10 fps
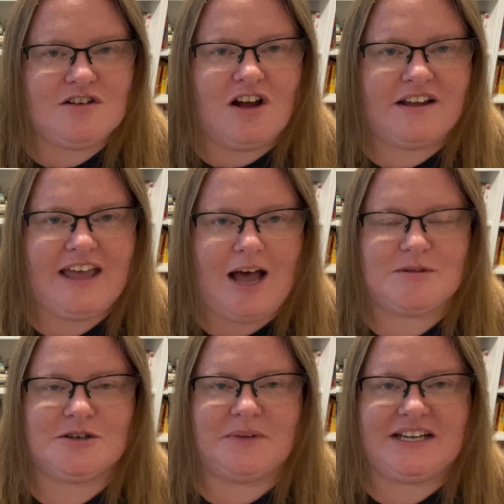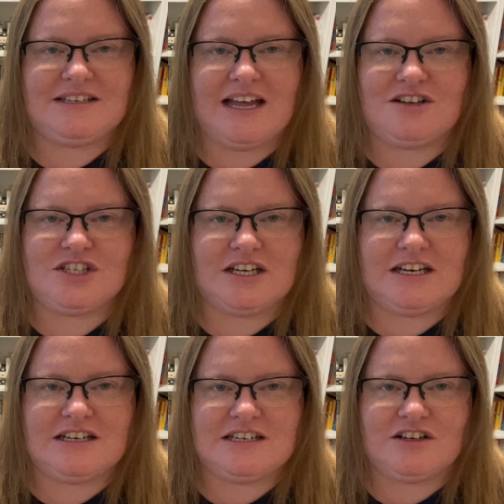not capture my attention and
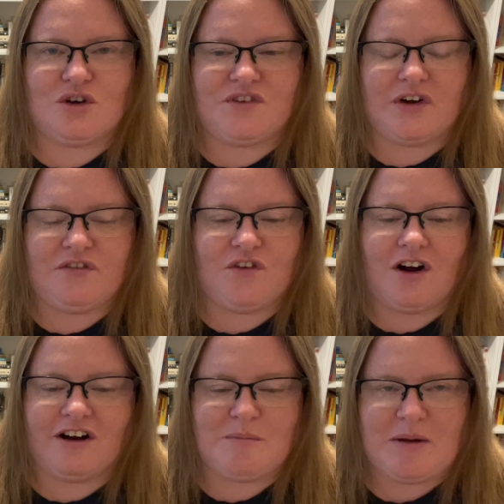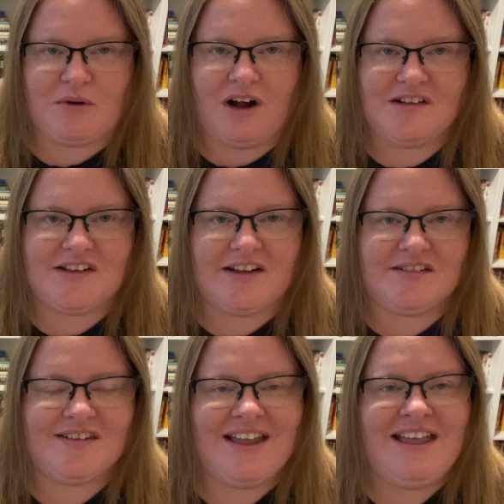it didn't go very far in my process.